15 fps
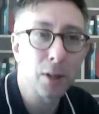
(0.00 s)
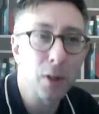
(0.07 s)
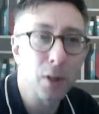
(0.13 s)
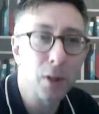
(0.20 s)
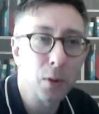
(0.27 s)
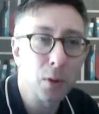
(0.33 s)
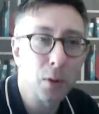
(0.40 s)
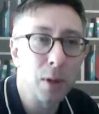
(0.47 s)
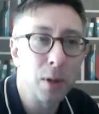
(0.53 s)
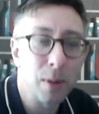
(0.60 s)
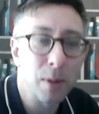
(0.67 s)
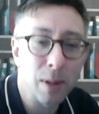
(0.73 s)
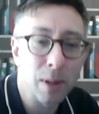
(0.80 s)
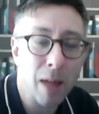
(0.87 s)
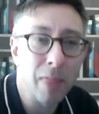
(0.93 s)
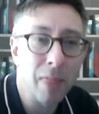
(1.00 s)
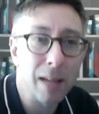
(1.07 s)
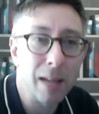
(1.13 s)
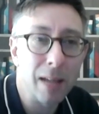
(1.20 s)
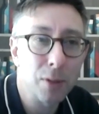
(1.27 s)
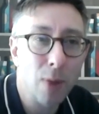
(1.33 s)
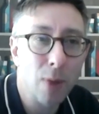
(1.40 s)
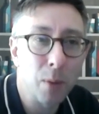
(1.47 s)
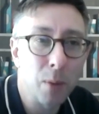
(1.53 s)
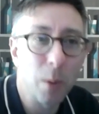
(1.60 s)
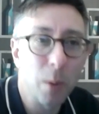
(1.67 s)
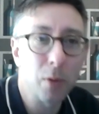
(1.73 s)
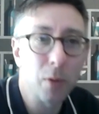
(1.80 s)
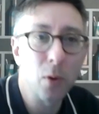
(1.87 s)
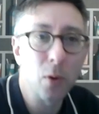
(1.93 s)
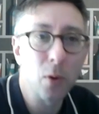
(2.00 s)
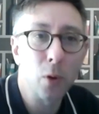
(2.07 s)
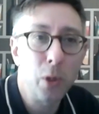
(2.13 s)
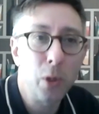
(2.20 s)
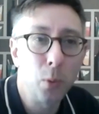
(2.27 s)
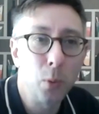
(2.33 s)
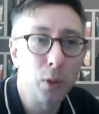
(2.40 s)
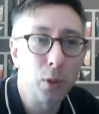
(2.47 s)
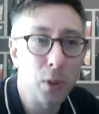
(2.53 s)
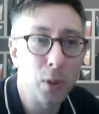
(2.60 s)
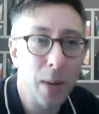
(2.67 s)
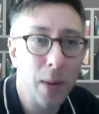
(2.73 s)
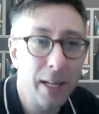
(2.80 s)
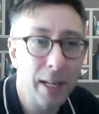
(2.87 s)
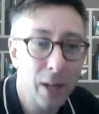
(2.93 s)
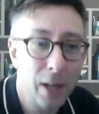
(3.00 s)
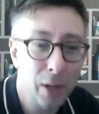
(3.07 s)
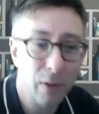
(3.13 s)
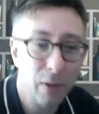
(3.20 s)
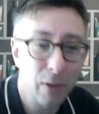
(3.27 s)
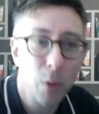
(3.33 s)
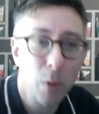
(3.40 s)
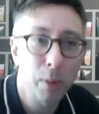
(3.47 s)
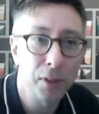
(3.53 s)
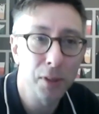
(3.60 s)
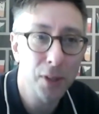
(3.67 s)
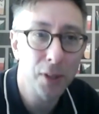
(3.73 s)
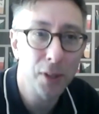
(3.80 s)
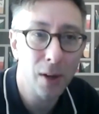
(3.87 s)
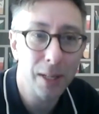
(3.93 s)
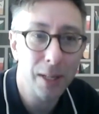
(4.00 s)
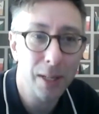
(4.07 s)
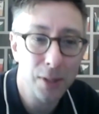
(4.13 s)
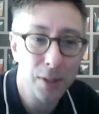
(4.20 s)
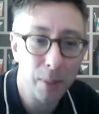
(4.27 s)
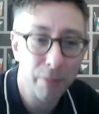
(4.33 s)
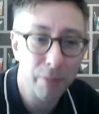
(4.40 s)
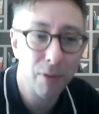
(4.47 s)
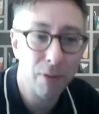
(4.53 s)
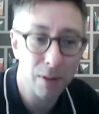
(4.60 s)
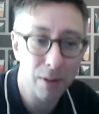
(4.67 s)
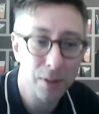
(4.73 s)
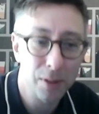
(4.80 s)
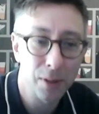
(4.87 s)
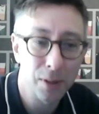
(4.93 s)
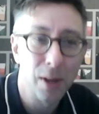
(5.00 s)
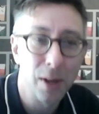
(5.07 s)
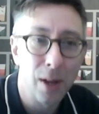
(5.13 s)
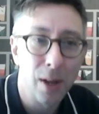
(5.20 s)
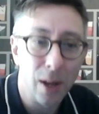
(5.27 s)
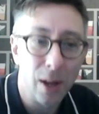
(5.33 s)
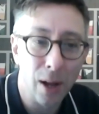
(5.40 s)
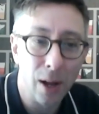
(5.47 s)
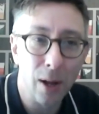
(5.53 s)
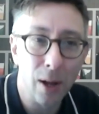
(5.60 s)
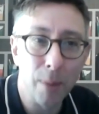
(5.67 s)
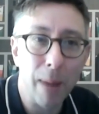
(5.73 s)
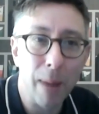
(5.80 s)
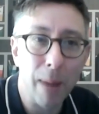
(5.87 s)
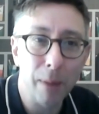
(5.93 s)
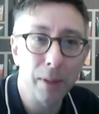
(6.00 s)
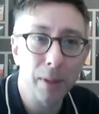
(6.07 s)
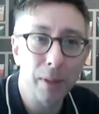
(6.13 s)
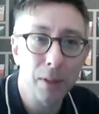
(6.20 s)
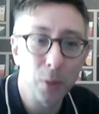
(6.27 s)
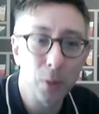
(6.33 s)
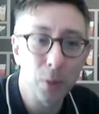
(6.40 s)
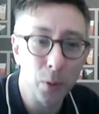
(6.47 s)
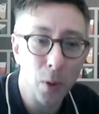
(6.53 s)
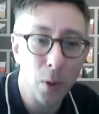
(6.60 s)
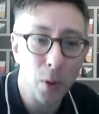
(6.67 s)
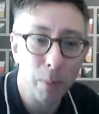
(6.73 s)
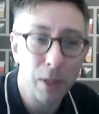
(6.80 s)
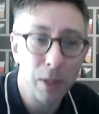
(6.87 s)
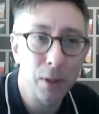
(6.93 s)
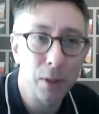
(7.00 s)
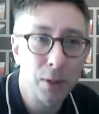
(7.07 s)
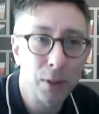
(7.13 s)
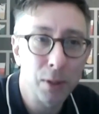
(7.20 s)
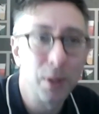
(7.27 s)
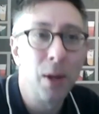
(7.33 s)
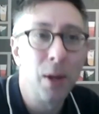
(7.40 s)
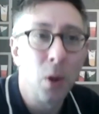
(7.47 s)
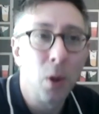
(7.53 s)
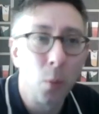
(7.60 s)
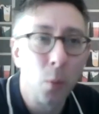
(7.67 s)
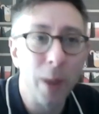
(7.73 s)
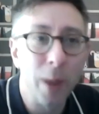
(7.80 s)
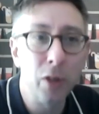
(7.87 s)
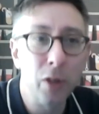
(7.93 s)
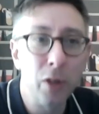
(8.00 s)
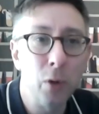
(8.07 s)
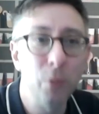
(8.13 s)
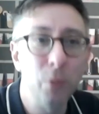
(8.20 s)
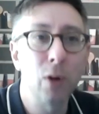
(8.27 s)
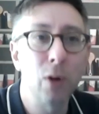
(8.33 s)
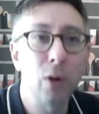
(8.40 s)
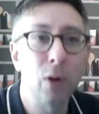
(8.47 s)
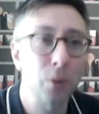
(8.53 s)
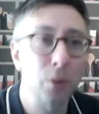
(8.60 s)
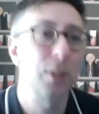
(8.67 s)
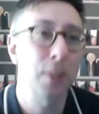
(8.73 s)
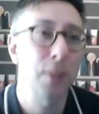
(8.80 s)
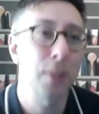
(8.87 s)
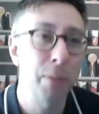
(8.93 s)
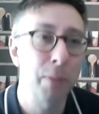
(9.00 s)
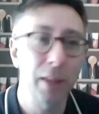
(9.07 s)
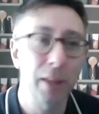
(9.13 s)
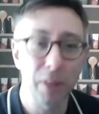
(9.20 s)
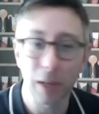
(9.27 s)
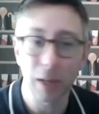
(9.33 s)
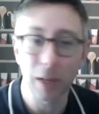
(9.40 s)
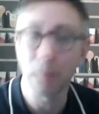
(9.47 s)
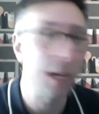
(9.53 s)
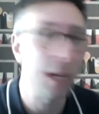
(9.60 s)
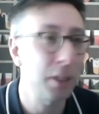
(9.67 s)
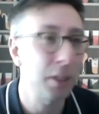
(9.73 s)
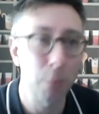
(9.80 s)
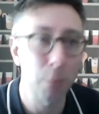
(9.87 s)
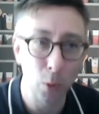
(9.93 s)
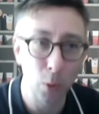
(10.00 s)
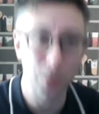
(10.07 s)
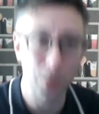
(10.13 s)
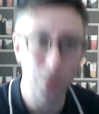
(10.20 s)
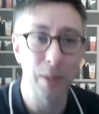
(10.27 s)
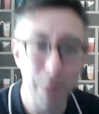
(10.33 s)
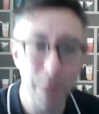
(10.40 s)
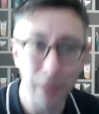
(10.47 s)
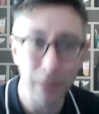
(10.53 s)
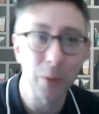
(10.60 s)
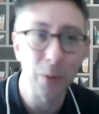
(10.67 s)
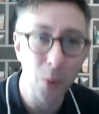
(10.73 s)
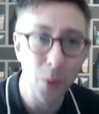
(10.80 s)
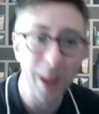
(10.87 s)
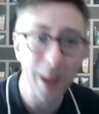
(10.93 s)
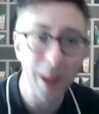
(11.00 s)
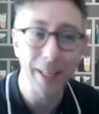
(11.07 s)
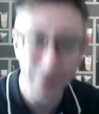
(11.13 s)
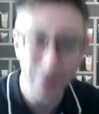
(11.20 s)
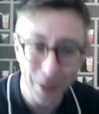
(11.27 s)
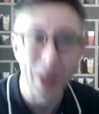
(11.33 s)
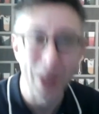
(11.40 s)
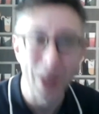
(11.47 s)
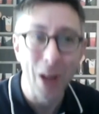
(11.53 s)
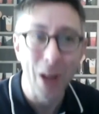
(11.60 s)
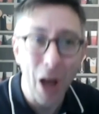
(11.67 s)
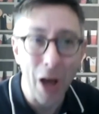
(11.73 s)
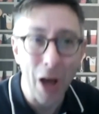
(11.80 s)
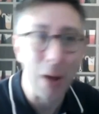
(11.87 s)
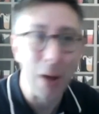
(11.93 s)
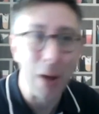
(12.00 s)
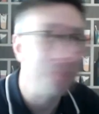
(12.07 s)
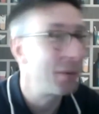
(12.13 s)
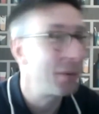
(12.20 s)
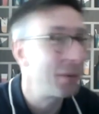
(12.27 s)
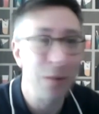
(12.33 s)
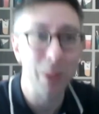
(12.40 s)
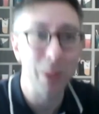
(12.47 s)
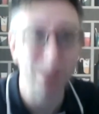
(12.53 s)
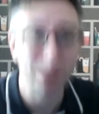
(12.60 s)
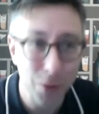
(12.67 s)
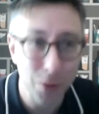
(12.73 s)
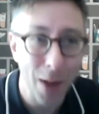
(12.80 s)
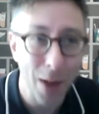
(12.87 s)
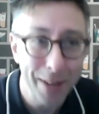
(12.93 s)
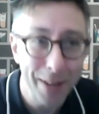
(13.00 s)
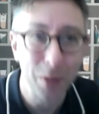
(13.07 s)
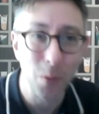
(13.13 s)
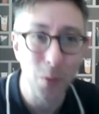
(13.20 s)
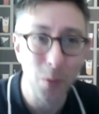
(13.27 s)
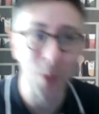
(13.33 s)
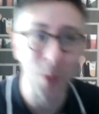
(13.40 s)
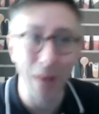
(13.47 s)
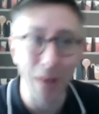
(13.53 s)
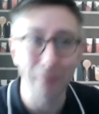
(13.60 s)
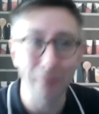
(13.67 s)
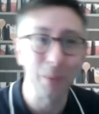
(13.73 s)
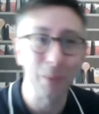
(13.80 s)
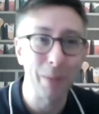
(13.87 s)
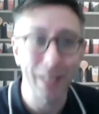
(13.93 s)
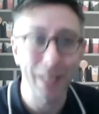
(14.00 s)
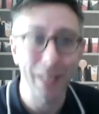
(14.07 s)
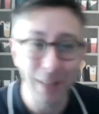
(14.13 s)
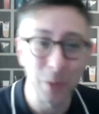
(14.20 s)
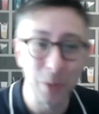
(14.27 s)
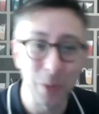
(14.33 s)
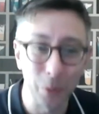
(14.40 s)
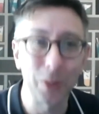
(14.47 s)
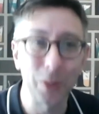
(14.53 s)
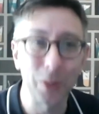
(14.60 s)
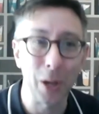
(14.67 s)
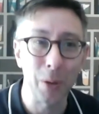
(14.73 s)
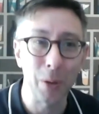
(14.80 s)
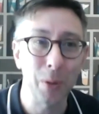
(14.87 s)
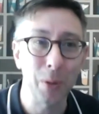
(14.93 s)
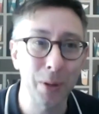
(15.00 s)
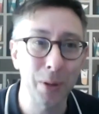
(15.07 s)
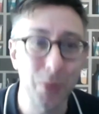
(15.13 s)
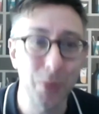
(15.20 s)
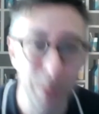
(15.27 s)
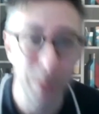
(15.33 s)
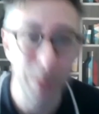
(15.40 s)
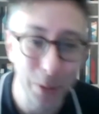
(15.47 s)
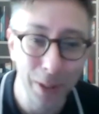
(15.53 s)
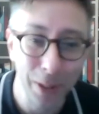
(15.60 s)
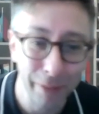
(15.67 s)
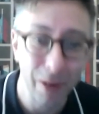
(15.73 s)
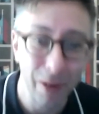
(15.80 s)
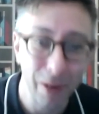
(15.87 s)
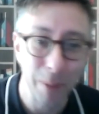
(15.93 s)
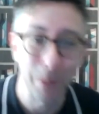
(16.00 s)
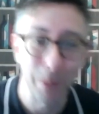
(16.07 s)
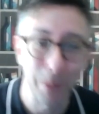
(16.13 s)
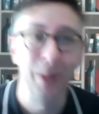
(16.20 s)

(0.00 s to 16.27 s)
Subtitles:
another question, and that's around whether or not you would do any kind of open science up front about this or not, because when you've got something that can be explored in a million ways, you know, that's great at one level, but it can also, you can trip yourself up